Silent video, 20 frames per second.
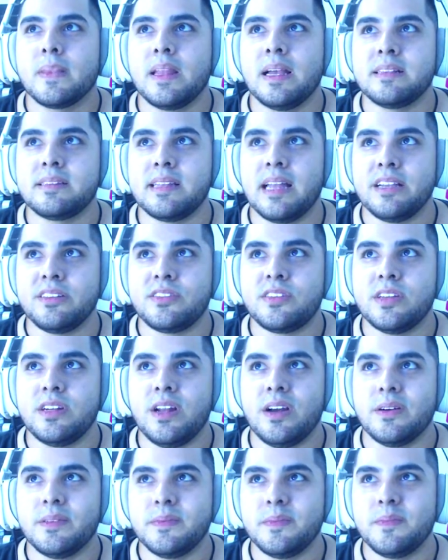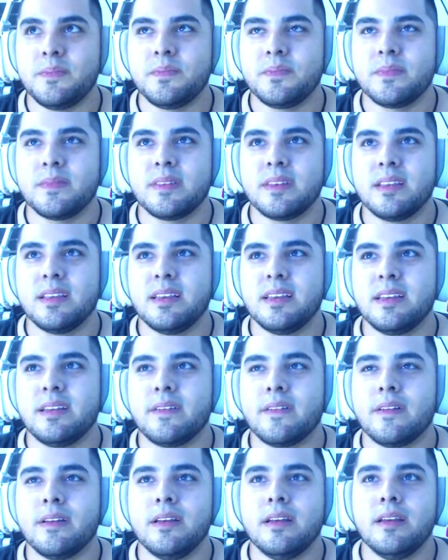That's nice to know.
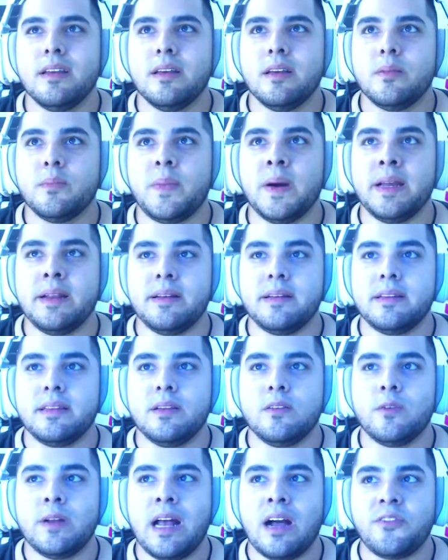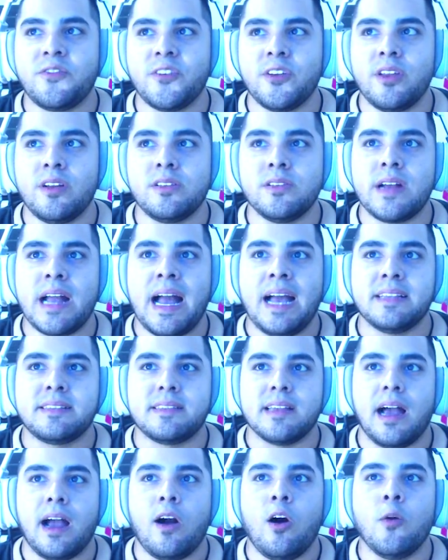But without further ado,
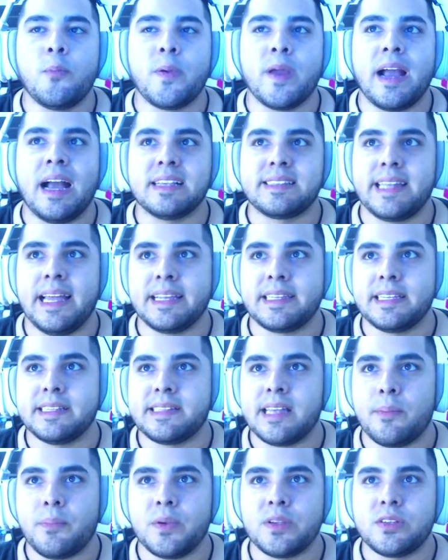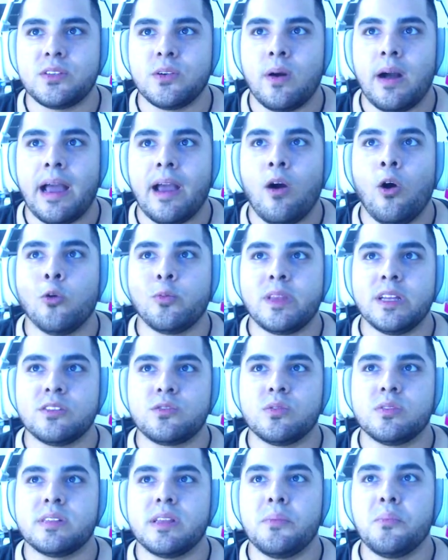guys, I hope you guys liked this episode. I hope
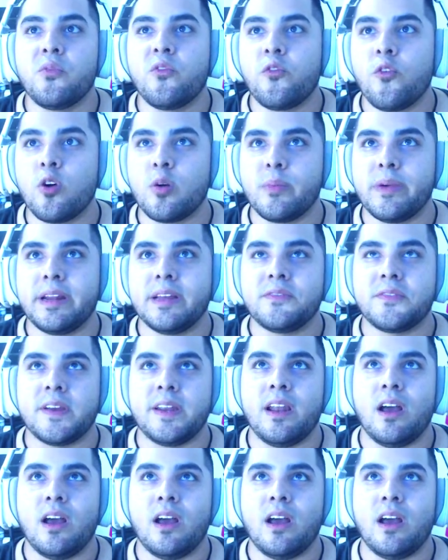this was informative